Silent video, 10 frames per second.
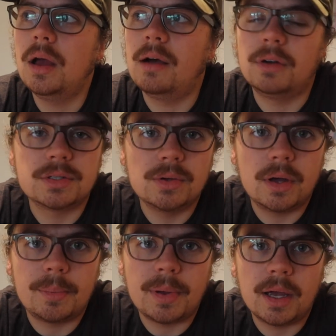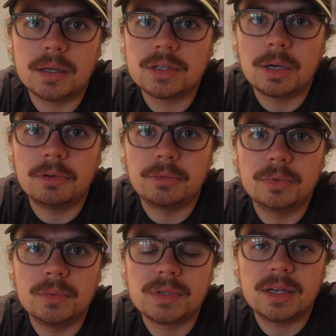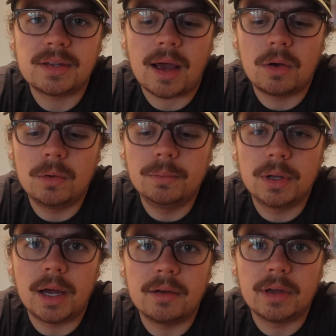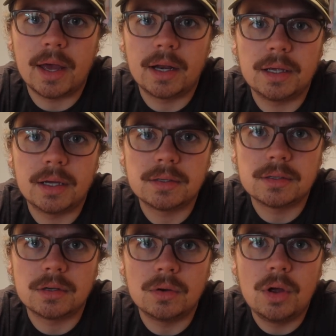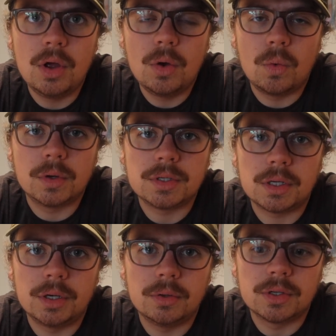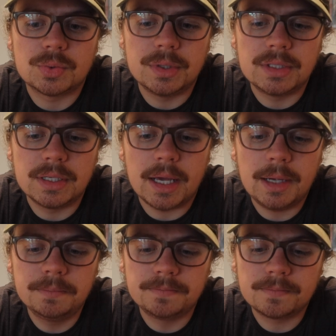I've also got a package coming from Doomsday Tackle, but I haven't got it yet, so we're just gonna do this one today.